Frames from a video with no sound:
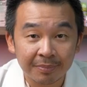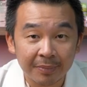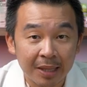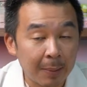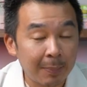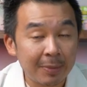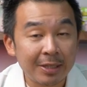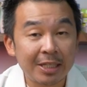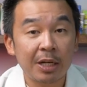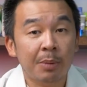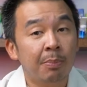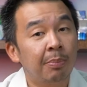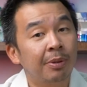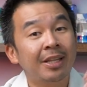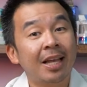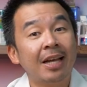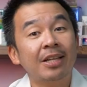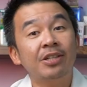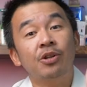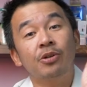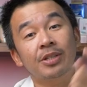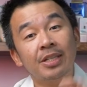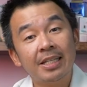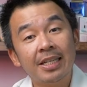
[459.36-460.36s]
means it
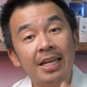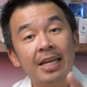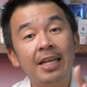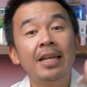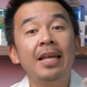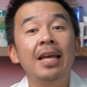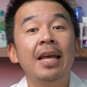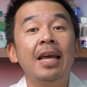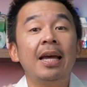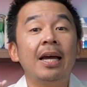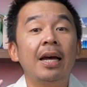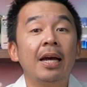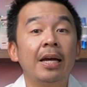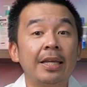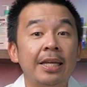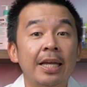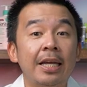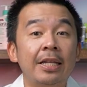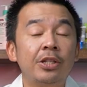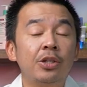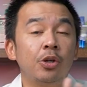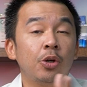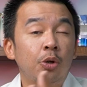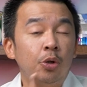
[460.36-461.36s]
protects your skin
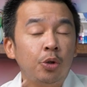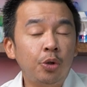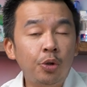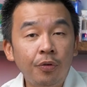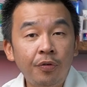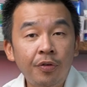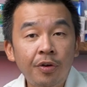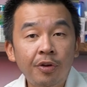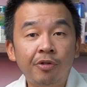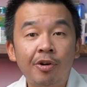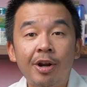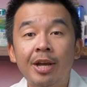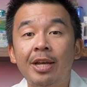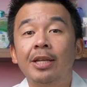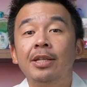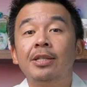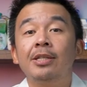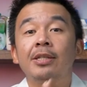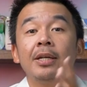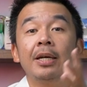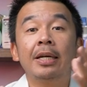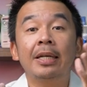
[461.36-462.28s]
against U V rays,